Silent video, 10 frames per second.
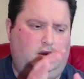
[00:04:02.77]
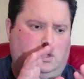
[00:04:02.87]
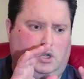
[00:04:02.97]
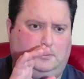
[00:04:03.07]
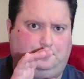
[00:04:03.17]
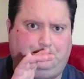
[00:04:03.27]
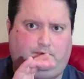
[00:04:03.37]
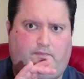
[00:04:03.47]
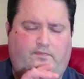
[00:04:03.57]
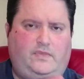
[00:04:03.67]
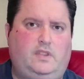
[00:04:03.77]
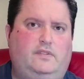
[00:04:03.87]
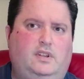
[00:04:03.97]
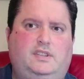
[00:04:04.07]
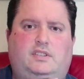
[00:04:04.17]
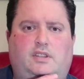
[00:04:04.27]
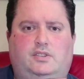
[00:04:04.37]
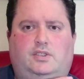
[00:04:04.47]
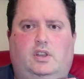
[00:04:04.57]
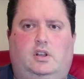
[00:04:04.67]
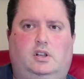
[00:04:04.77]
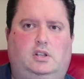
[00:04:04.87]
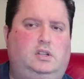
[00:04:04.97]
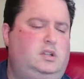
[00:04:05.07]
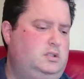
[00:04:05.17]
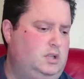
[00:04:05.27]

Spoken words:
If you're listening to